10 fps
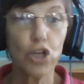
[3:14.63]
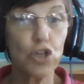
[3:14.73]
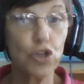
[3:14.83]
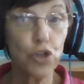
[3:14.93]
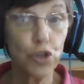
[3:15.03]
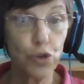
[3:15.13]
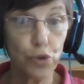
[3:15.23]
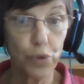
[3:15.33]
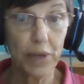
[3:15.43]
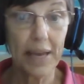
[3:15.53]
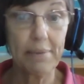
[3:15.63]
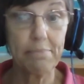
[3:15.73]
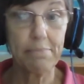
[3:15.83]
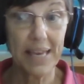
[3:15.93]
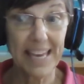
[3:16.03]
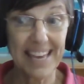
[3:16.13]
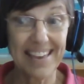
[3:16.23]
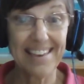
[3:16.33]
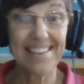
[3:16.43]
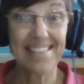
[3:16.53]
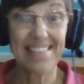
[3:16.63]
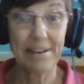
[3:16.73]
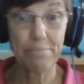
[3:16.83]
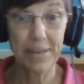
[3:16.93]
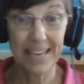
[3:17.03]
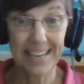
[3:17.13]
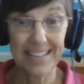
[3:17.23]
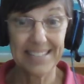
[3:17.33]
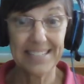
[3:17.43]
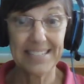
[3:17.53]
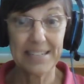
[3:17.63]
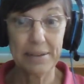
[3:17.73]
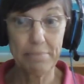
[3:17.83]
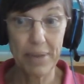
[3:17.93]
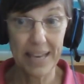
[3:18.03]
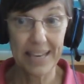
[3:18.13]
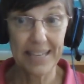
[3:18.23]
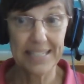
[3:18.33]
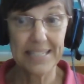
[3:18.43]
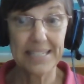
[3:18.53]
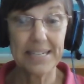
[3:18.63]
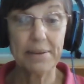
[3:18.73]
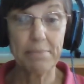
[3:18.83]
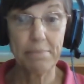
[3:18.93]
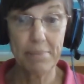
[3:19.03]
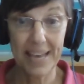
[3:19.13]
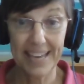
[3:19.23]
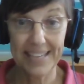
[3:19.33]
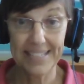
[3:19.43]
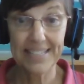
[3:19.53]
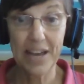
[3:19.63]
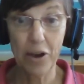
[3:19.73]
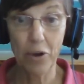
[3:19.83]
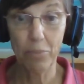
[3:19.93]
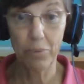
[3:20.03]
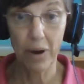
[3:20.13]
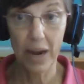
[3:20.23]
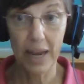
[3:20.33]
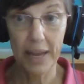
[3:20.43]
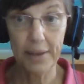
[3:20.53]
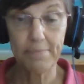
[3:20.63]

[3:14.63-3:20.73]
you can be the biggest, biggest, biggest help, right?